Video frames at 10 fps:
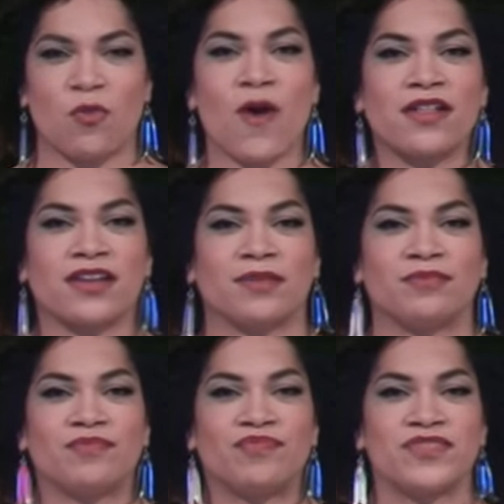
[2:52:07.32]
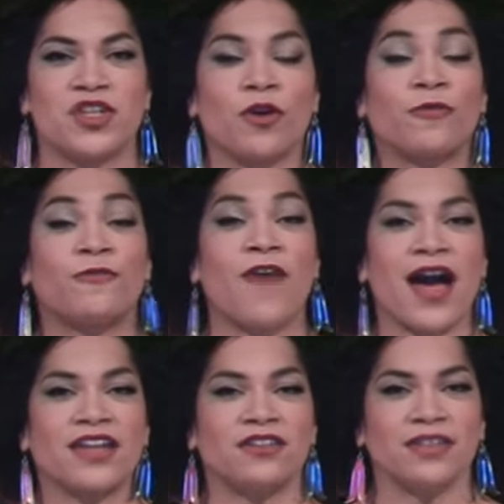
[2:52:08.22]
Welcome to your
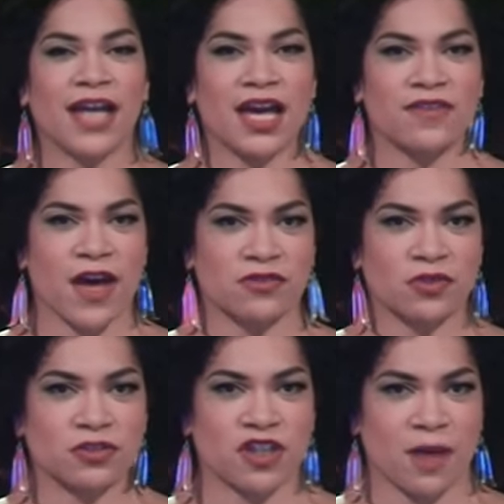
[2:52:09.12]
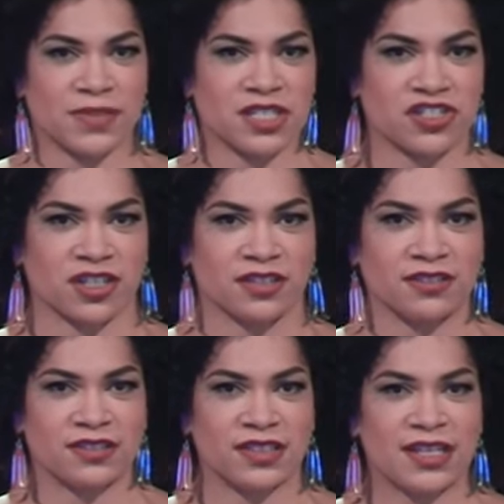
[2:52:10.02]
final Head of Household competition.
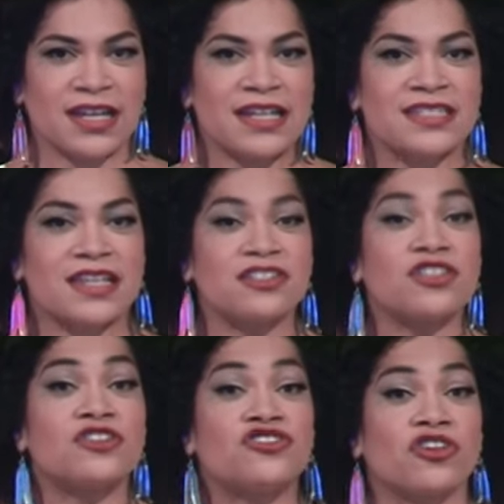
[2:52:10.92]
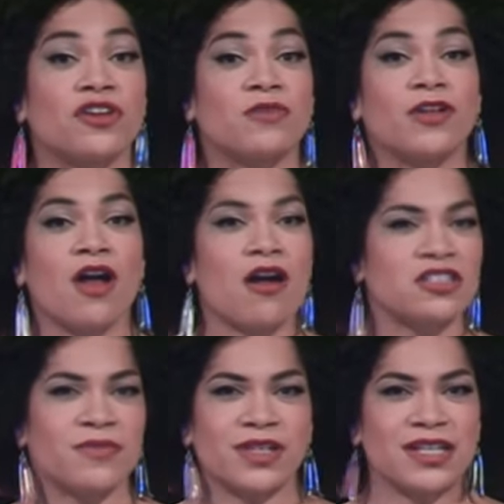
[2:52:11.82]
Since the jury will
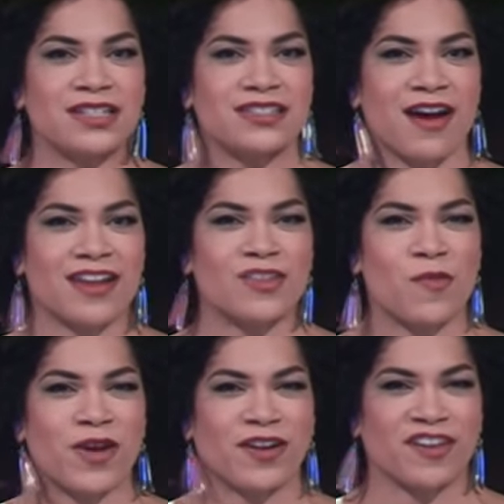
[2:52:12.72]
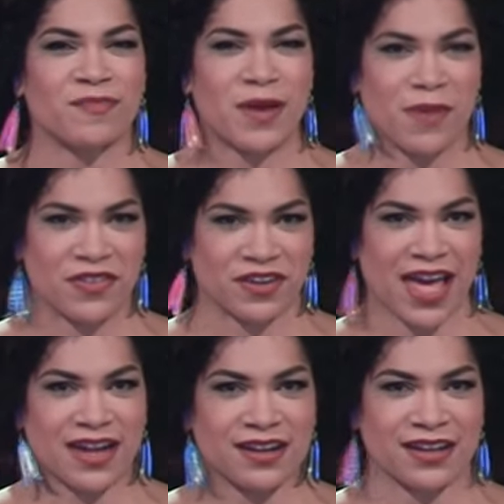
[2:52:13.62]
ultimately decide the winner of Big Brother
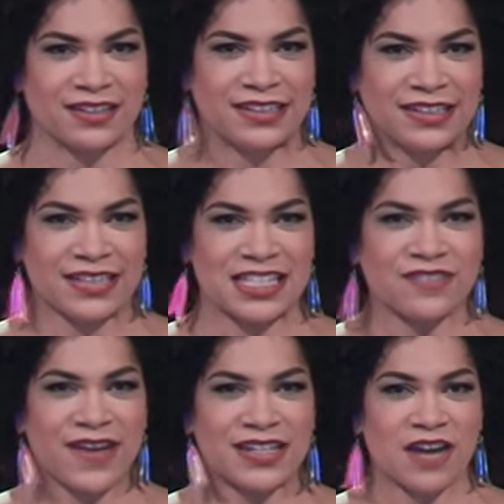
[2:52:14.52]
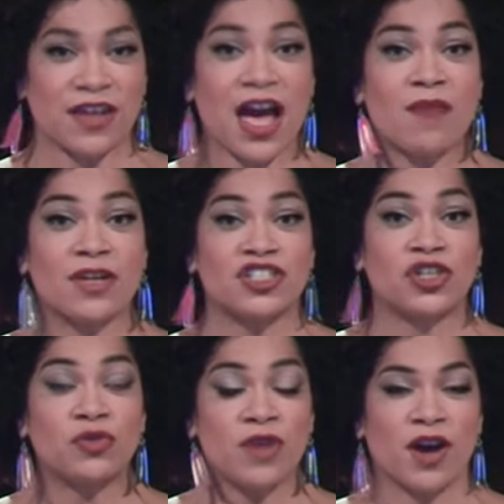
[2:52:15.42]
Canada, let's find out how much
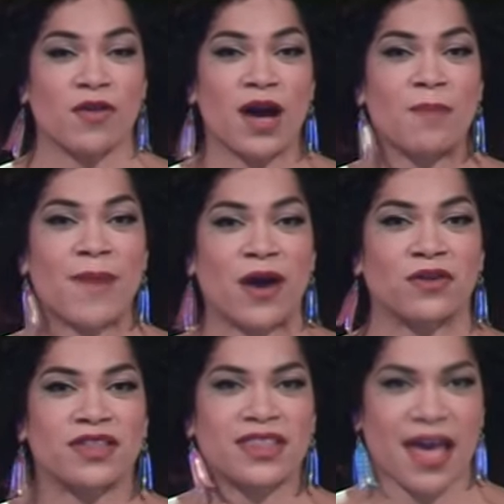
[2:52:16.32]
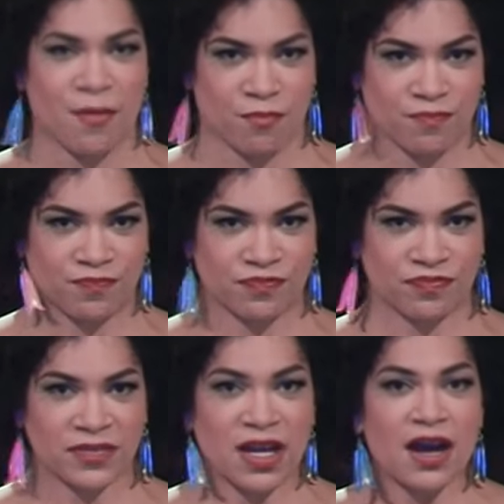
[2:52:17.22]
you know about them.
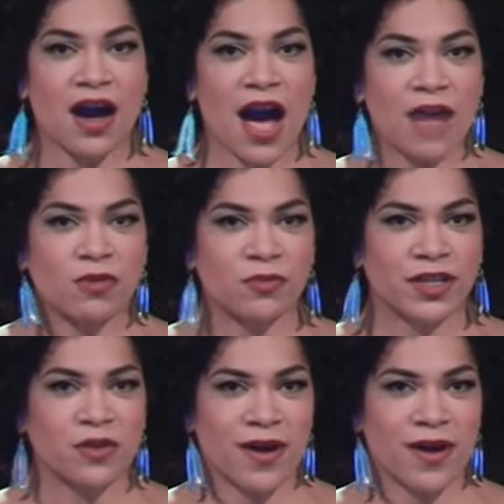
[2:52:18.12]
I will read